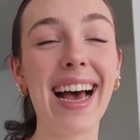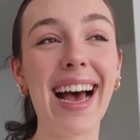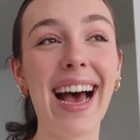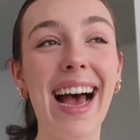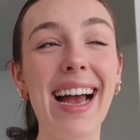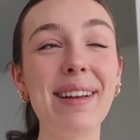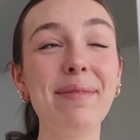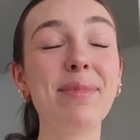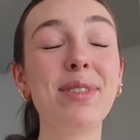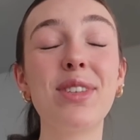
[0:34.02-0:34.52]

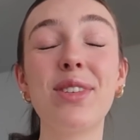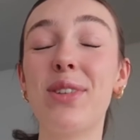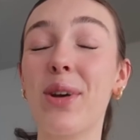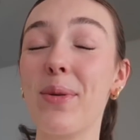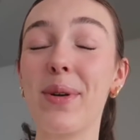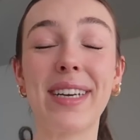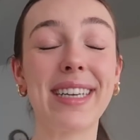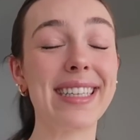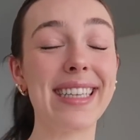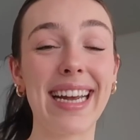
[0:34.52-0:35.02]
am
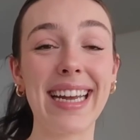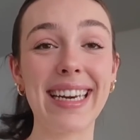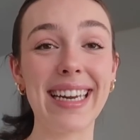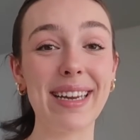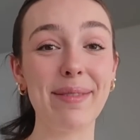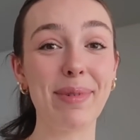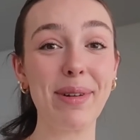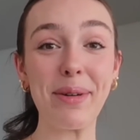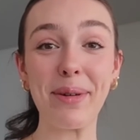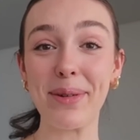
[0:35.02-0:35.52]
so
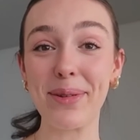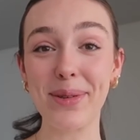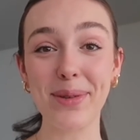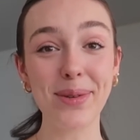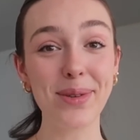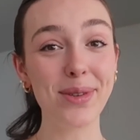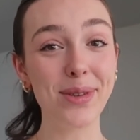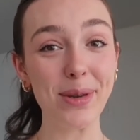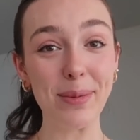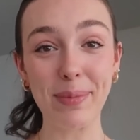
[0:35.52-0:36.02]
excited, but also
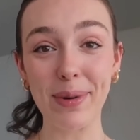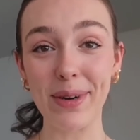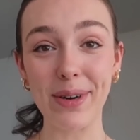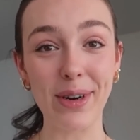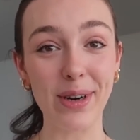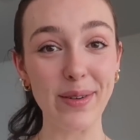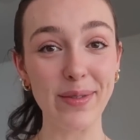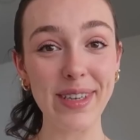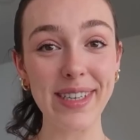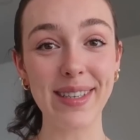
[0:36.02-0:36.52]
super
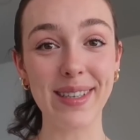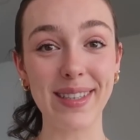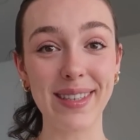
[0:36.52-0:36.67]
nervous.